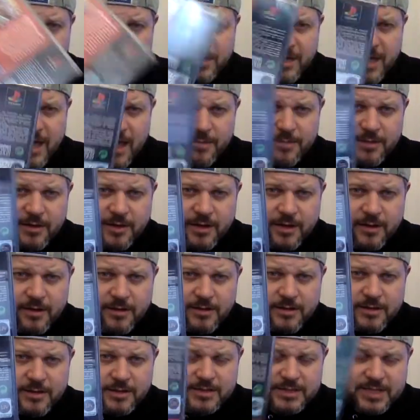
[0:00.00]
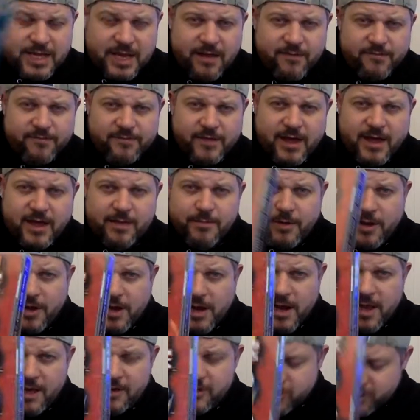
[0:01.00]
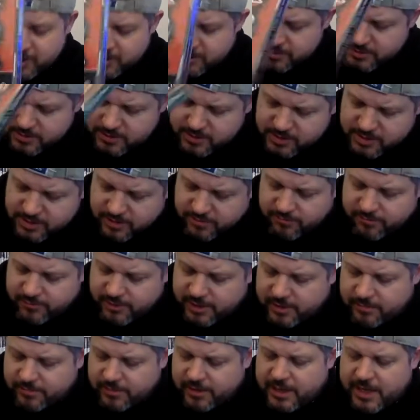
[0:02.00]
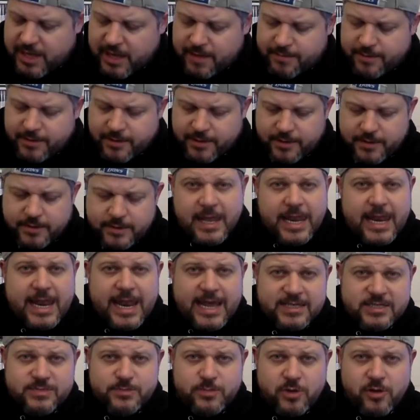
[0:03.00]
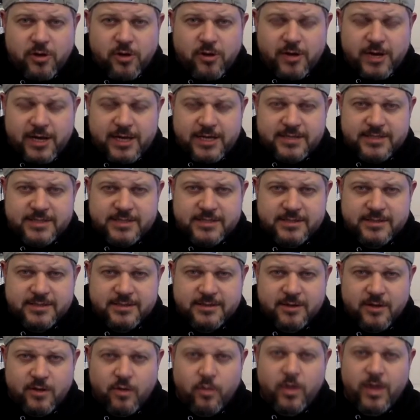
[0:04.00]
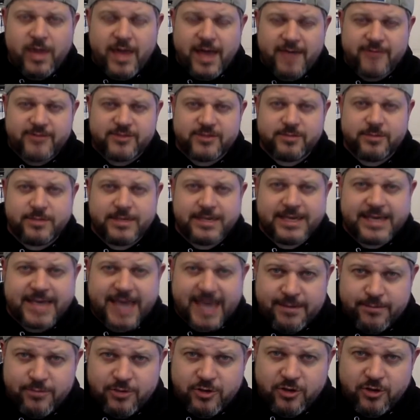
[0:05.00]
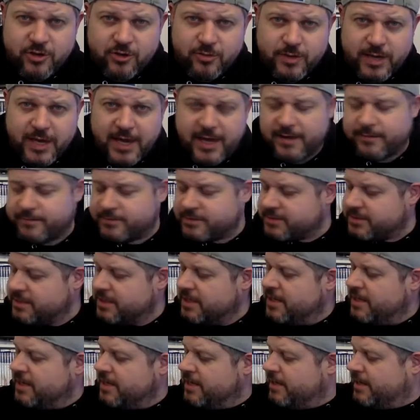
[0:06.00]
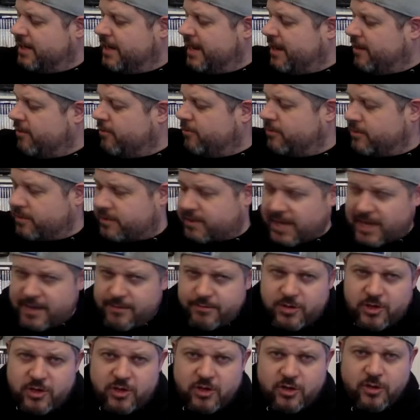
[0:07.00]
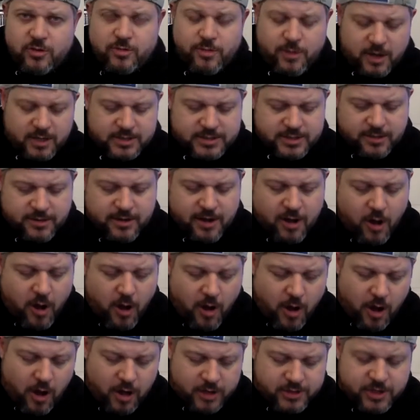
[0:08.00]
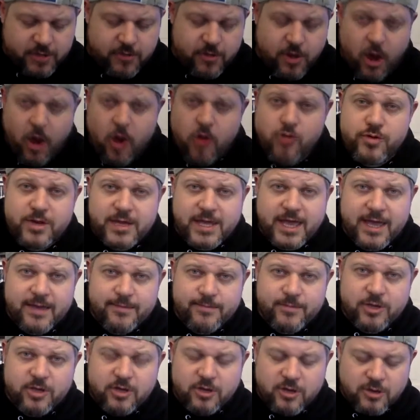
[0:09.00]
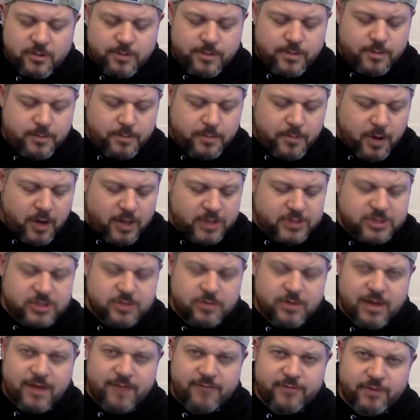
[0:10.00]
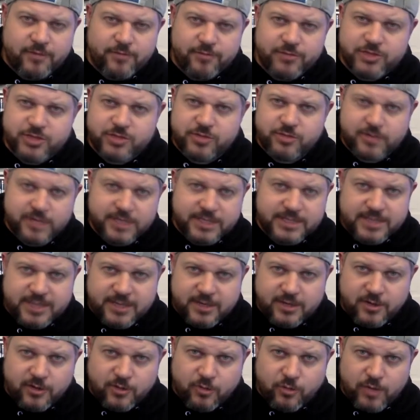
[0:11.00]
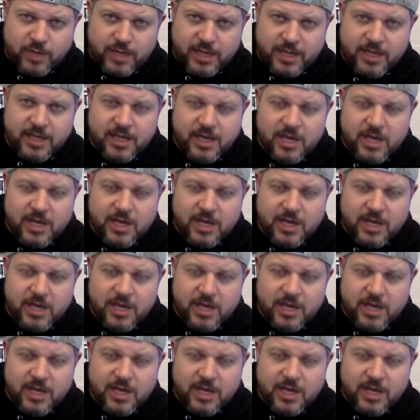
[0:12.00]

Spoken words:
be happier to have that in my collection. So really, really happy. Last but not least, we have some GameCube games. Now, GameCube, I don't own a GameCube, but I do have the original Nintendo Wii,